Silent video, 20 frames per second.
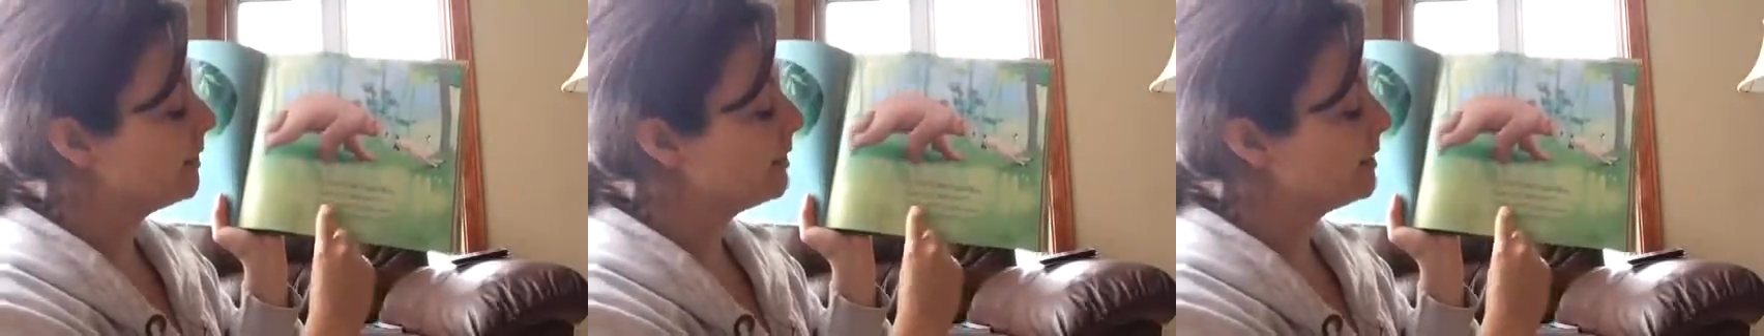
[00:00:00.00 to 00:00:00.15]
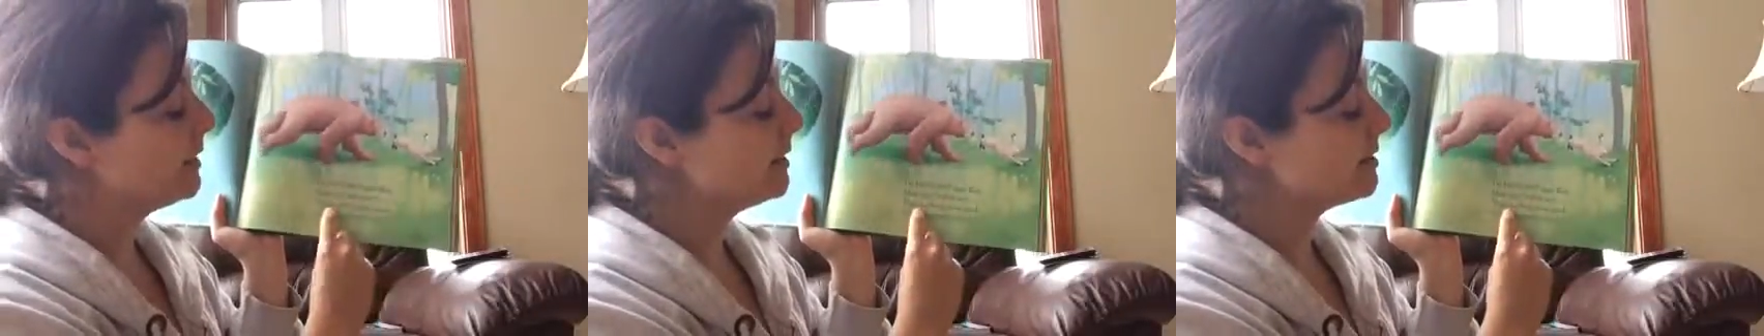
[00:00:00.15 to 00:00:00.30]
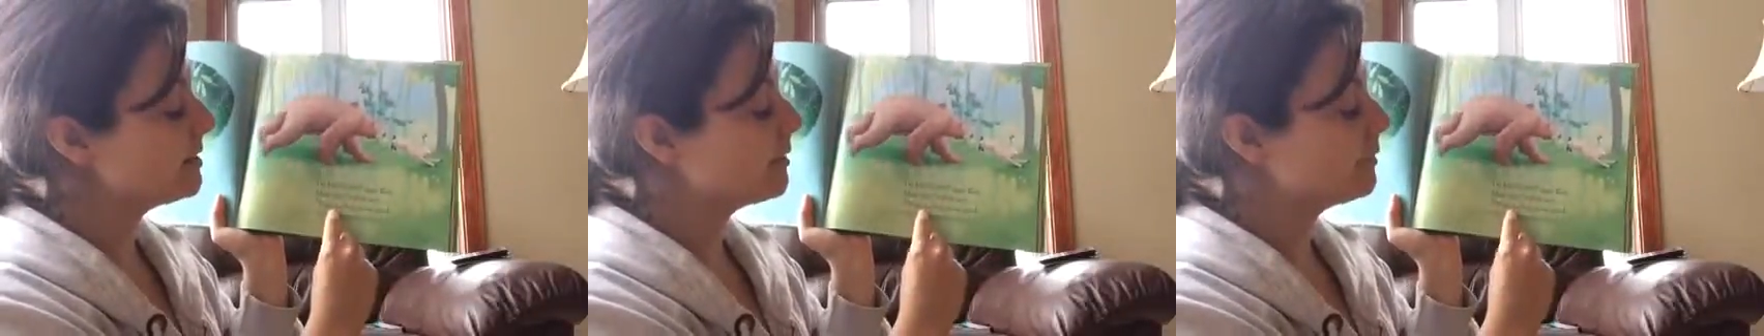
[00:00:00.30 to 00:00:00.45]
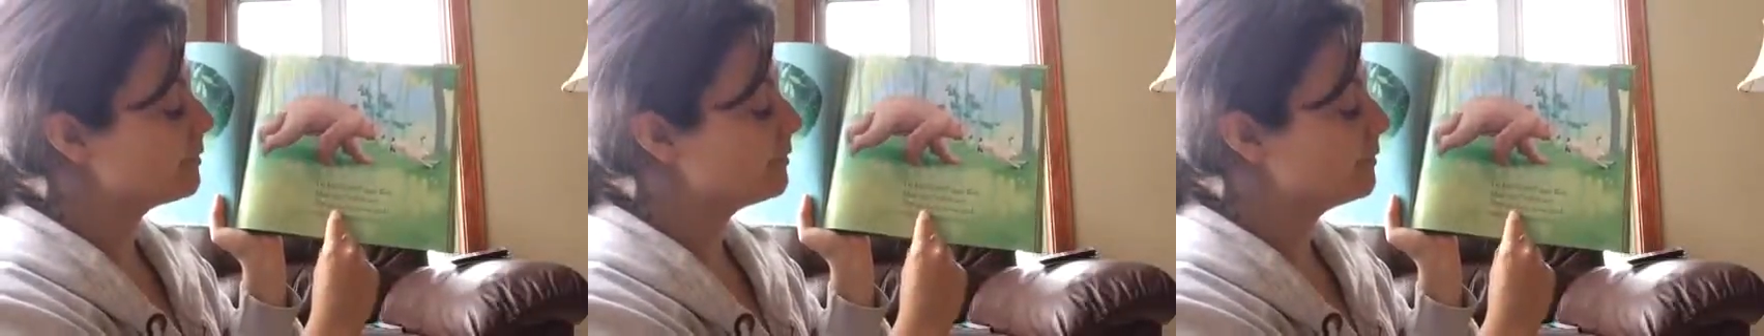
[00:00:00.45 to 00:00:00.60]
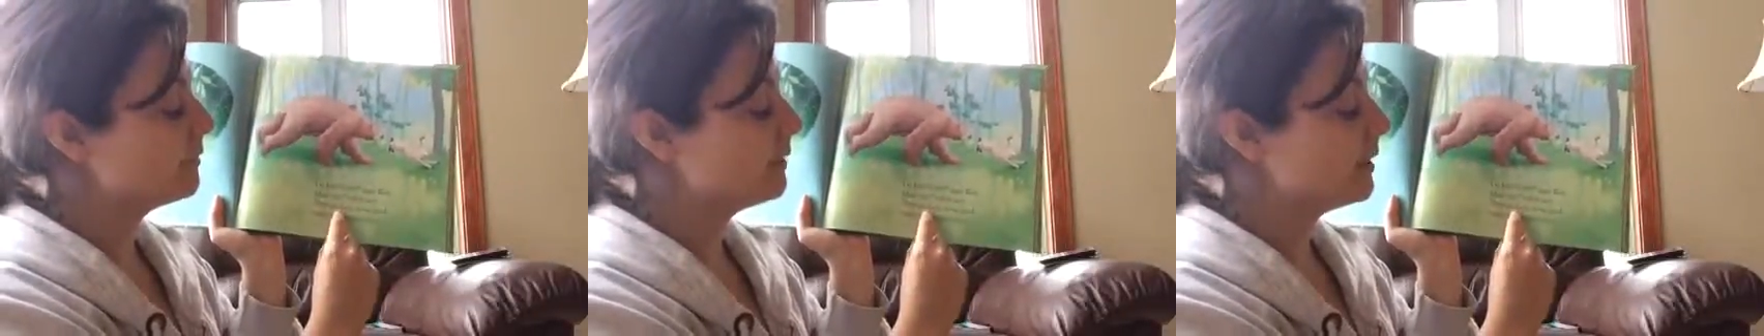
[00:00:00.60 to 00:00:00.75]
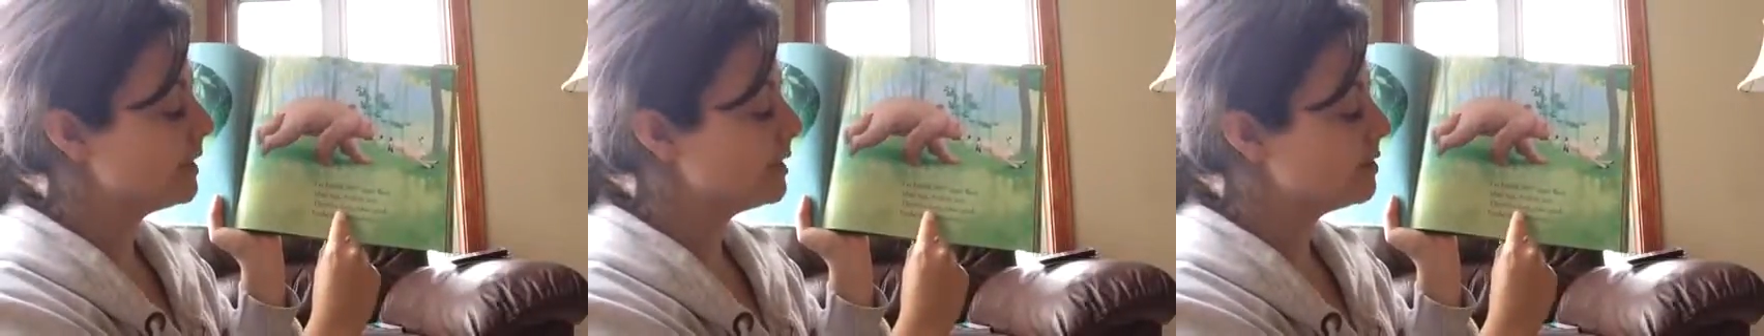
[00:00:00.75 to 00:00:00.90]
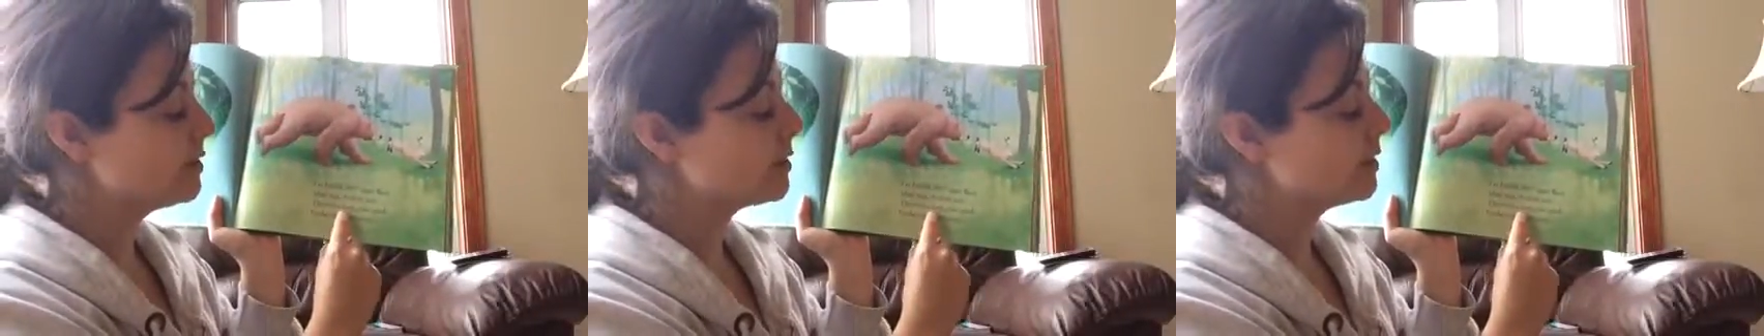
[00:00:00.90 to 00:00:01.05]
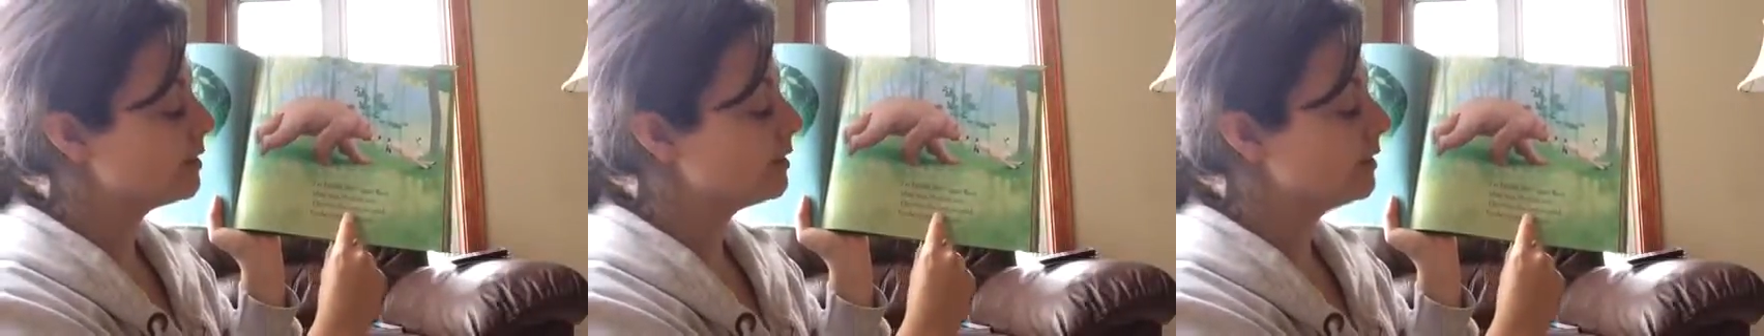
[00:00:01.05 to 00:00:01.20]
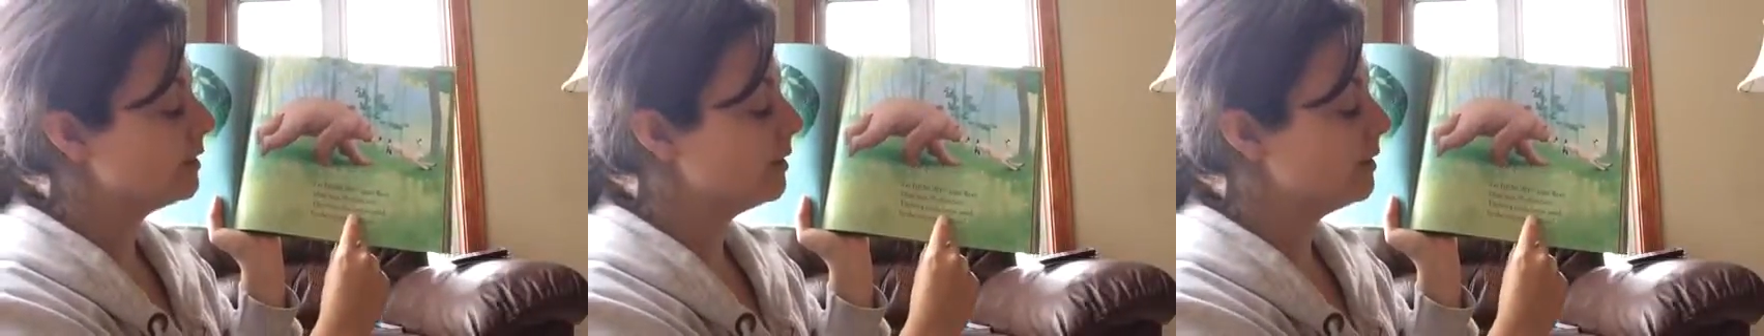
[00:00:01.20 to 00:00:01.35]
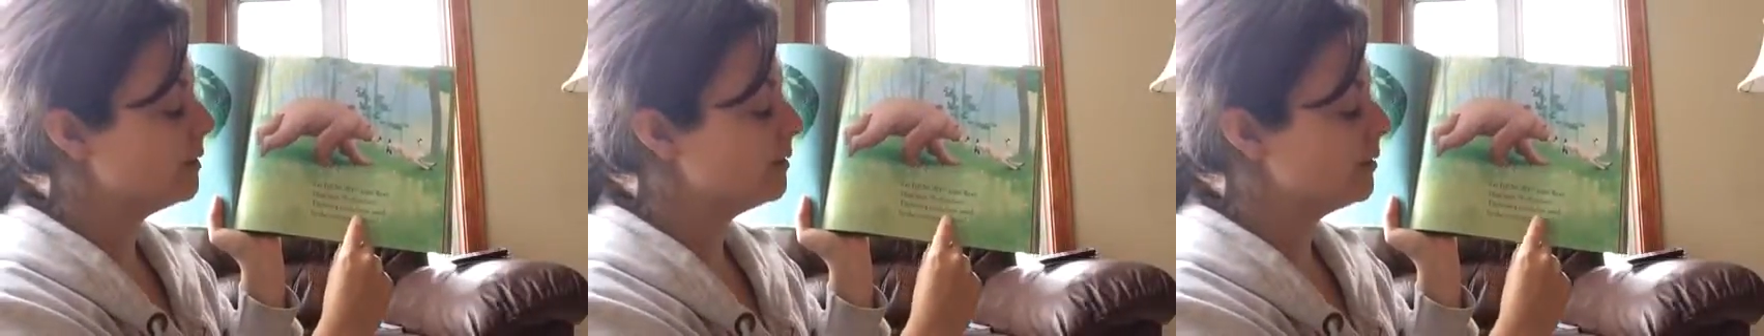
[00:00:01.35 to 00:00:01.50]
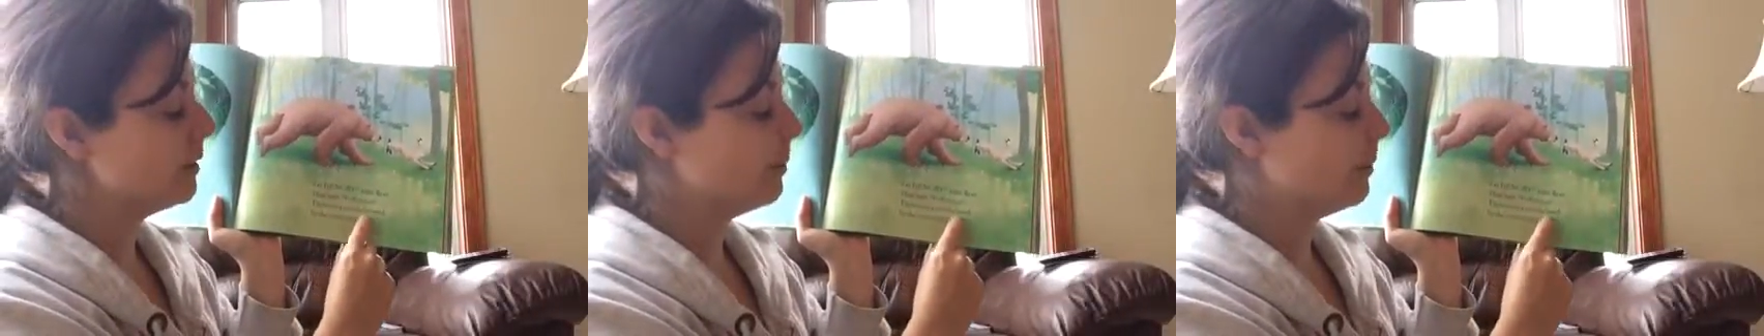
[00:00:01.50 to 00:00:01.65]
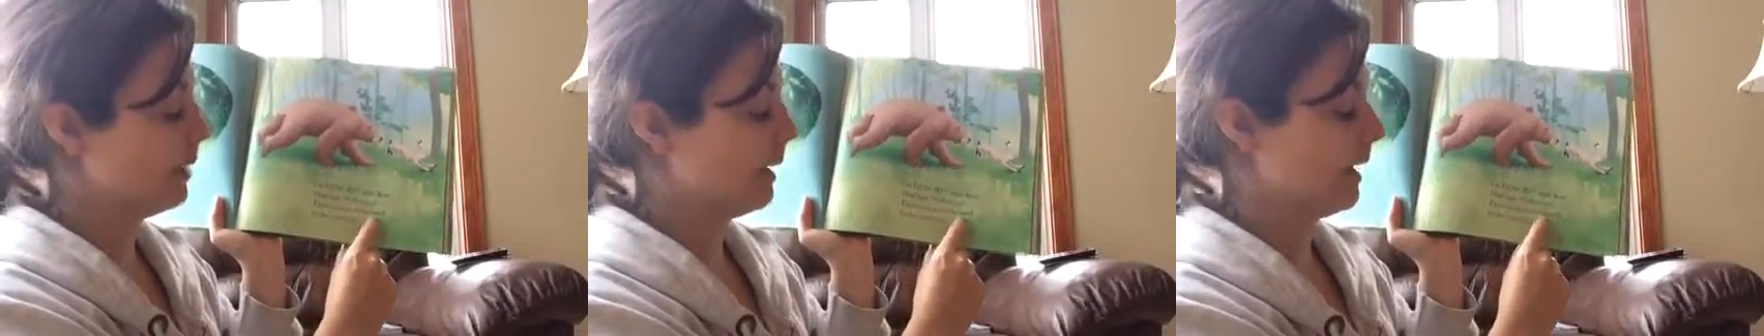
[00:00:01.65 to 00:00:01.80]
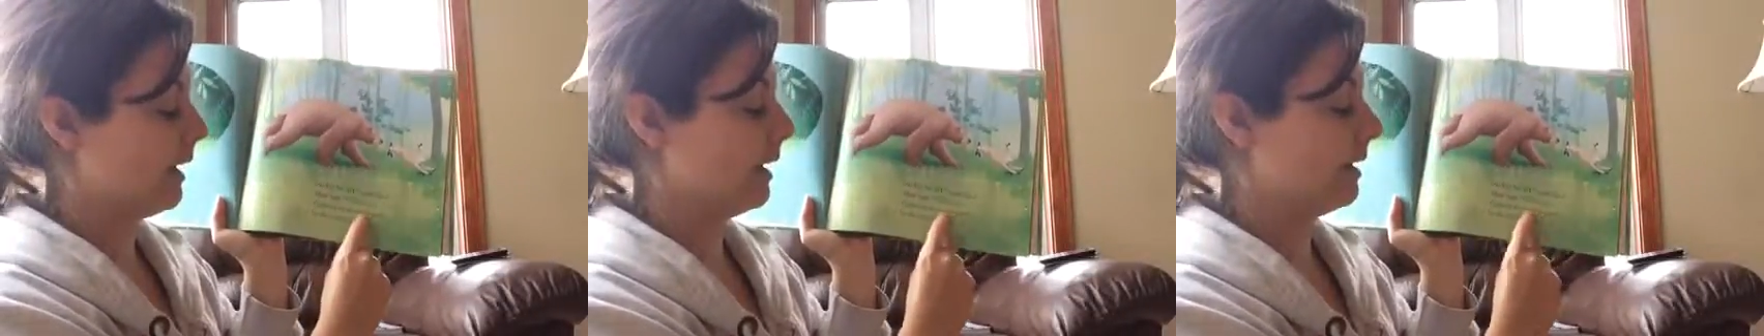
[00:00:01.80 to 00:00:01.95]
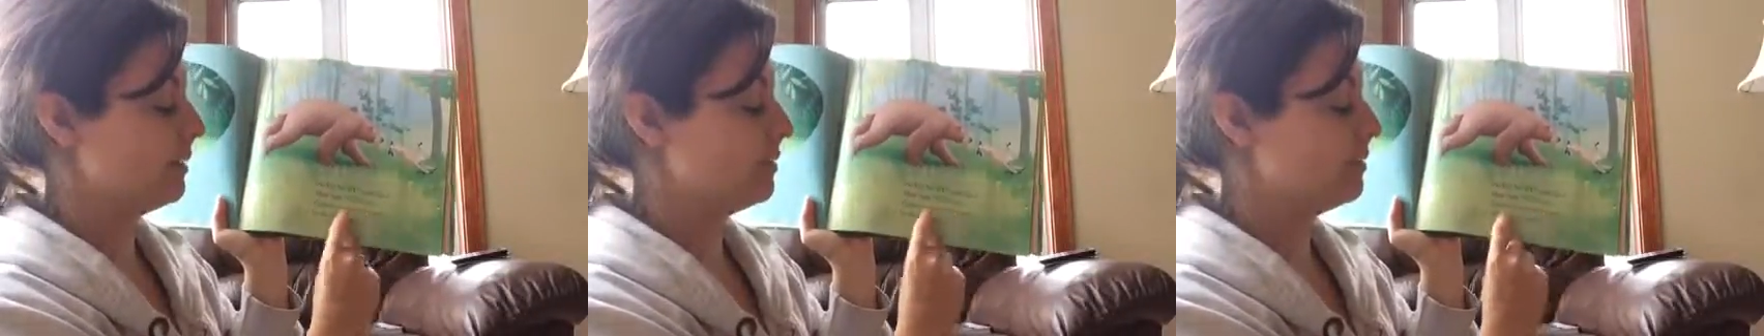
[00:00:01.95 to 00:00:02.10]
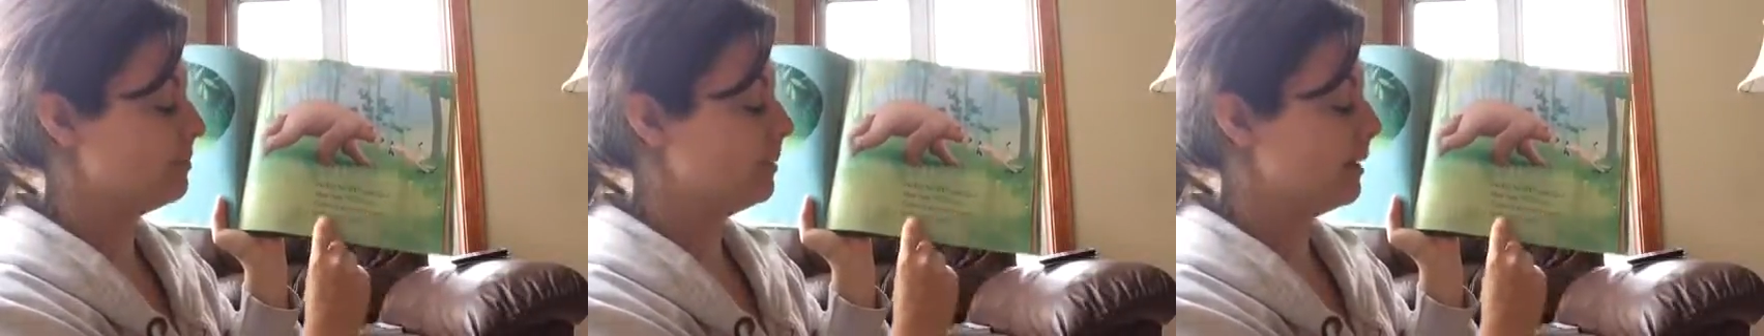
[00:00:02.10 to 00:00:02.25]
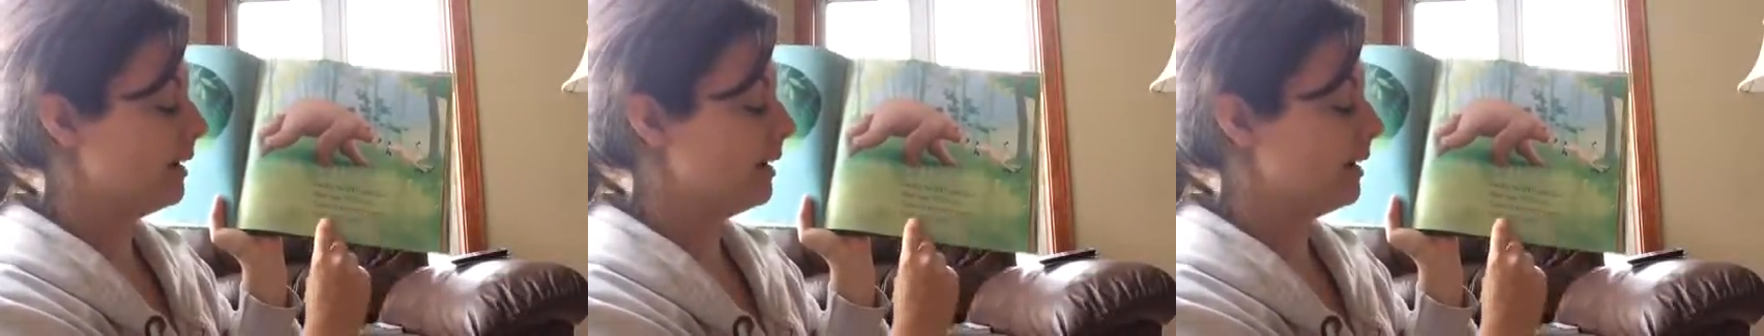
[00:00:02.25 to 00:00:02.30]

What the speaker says: There's a fresh clover patch